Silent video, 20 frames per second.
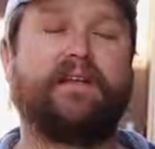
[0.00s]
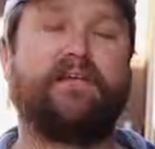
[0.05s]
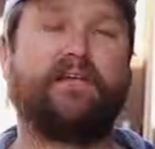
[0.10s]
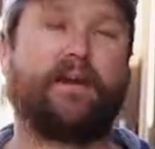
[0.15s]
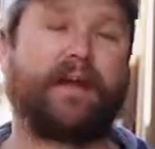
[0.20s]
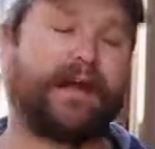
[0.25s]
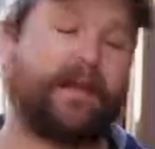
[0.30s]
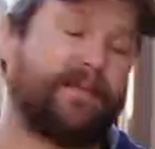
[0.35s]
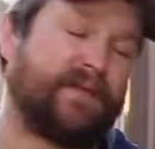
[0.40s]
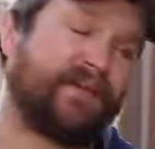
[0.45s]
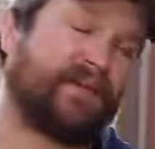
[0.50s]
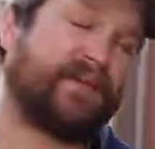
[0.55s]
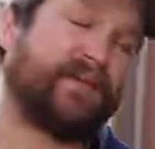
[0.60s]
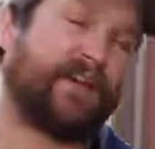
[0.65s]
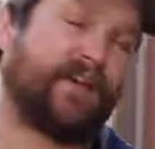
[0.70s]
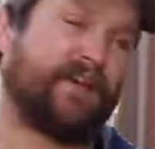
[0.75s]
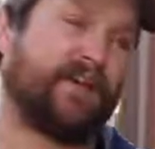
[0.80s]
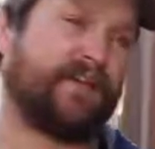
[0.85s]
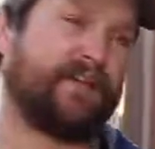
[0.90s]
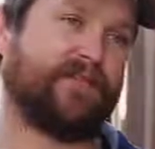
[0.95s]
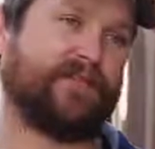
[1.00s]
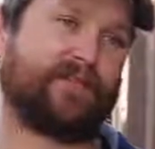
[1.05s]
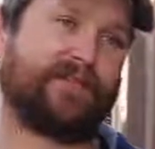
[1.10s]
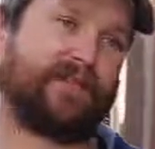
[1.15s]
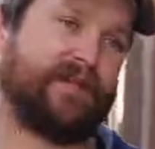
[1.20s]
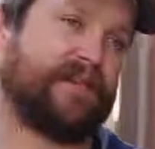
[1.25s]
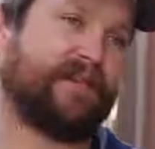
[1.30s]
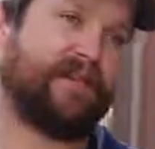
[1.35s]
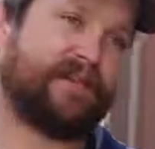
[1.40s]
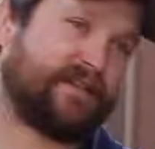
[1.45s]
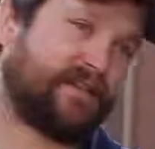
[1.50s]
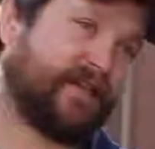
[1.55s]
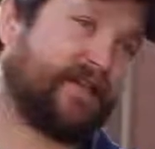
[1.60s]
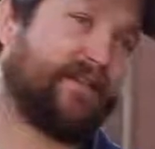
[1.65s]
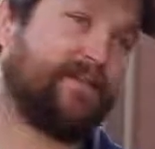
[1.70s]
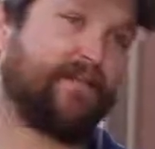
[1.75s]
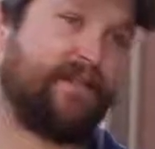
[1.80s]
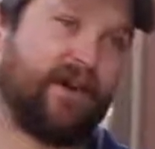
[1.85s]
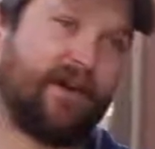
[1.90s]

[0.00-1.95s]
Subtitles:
Would I be scared of a green stem?